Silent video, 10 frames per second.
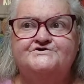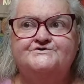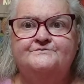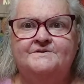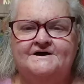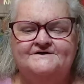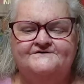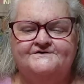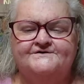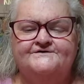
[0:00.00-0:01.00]
two
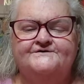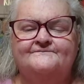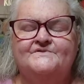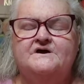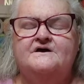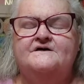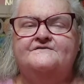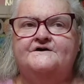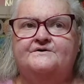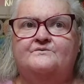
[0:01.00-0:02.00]
places,
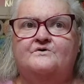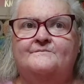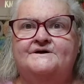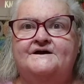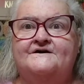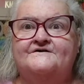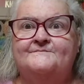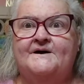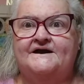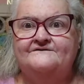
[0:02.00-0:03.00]
that it won't be as
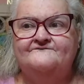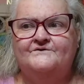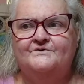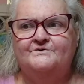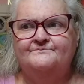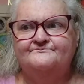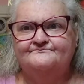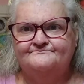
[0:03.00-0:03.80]
painful